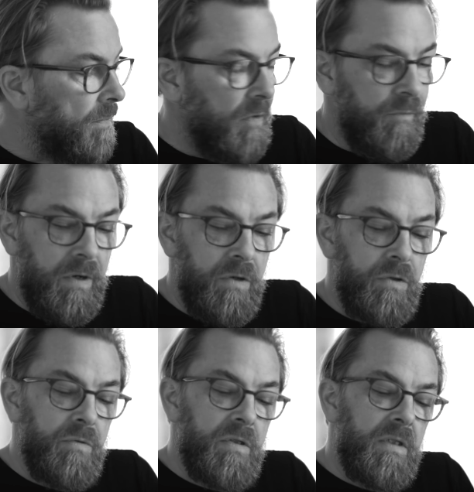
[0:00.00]
When you
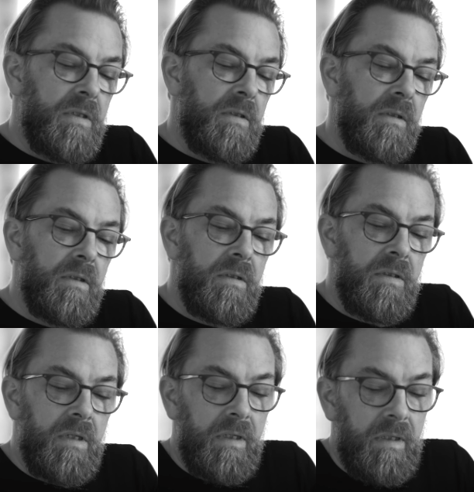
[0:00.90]
use the
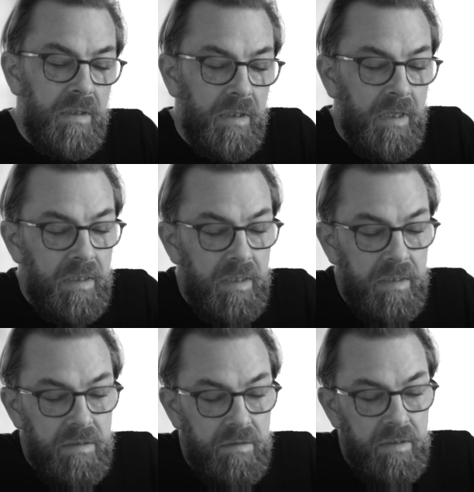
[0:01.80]
kit
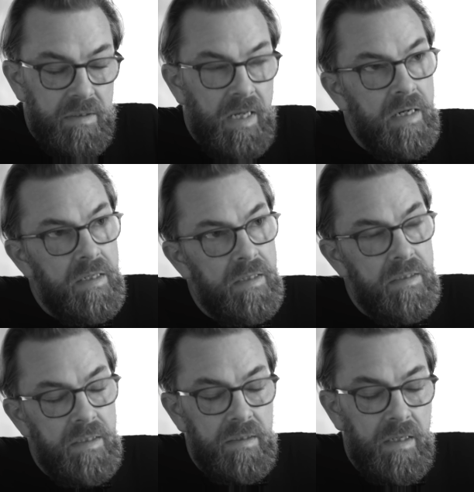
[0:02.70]
lens or the standard lens
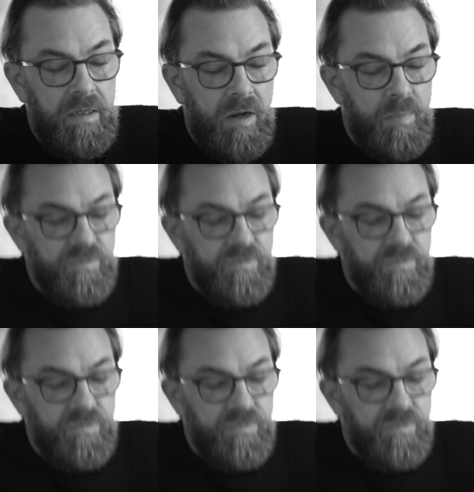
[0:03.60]
here that it comes